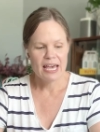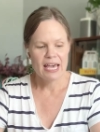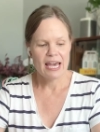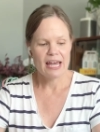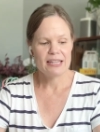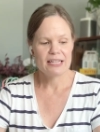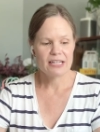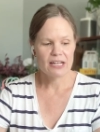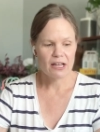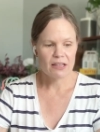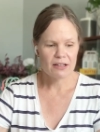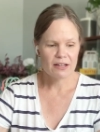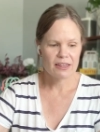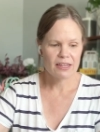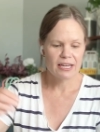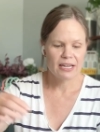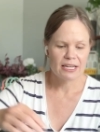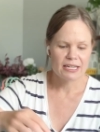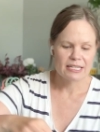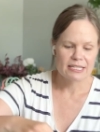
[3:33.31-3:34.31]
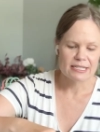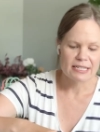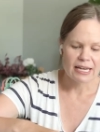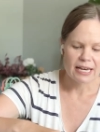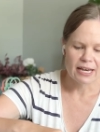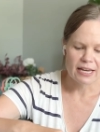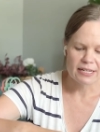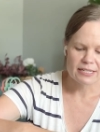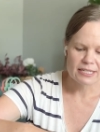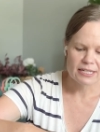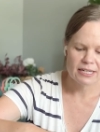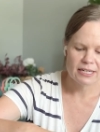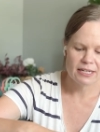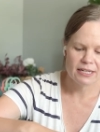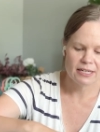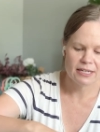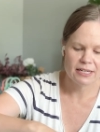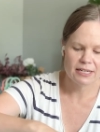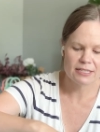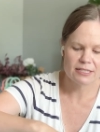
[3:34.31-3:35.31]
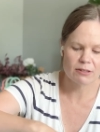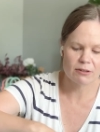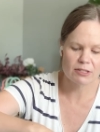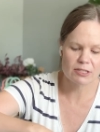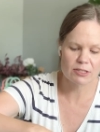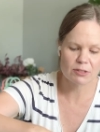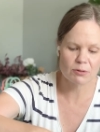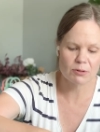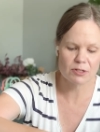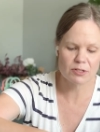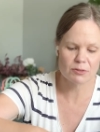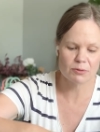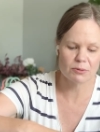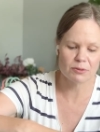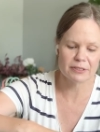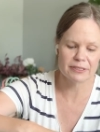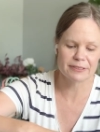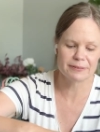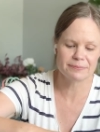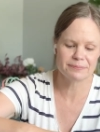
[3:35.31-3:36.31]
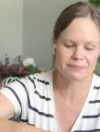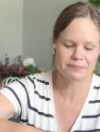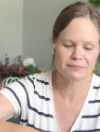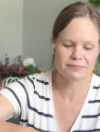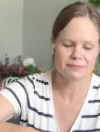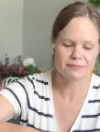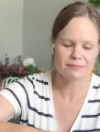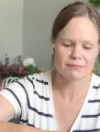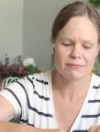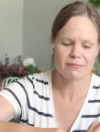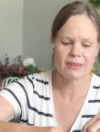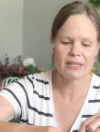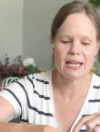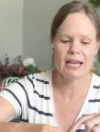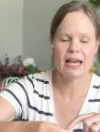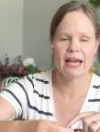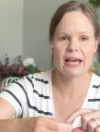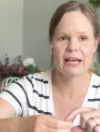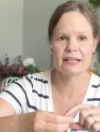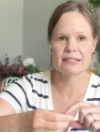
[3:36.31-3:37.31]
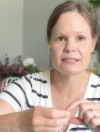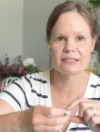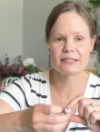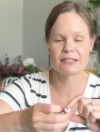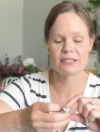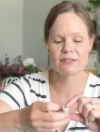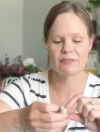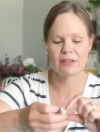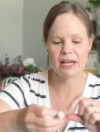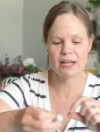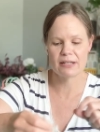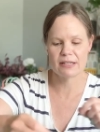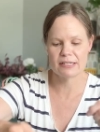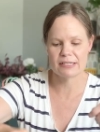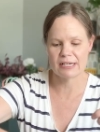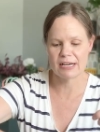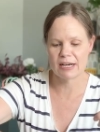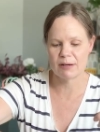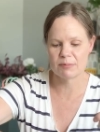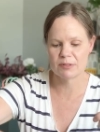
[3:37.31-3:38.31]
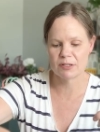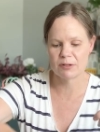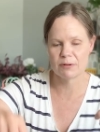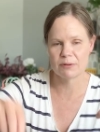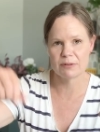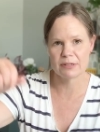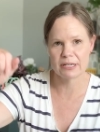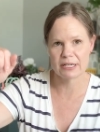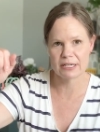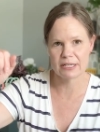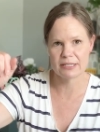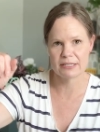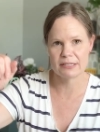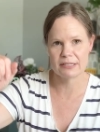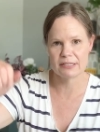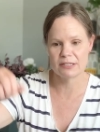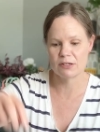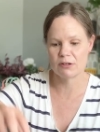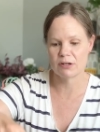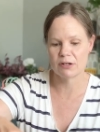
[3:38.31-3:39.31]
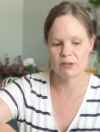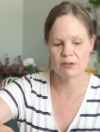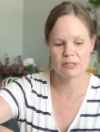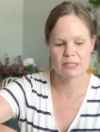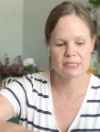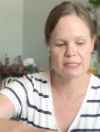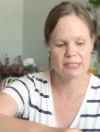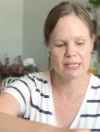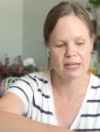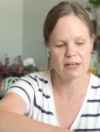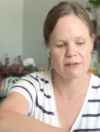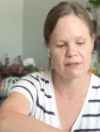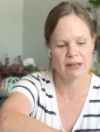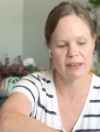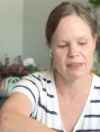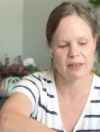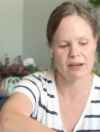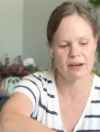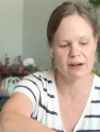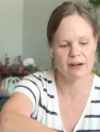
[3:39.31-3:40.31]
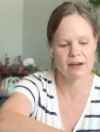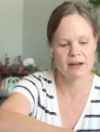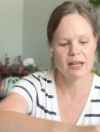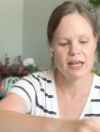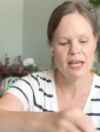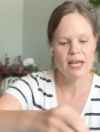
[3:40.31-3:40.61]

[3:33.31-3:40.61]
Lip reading: And the other thing is that, so the score tool it's flat on the top, so it can, you can set it right there.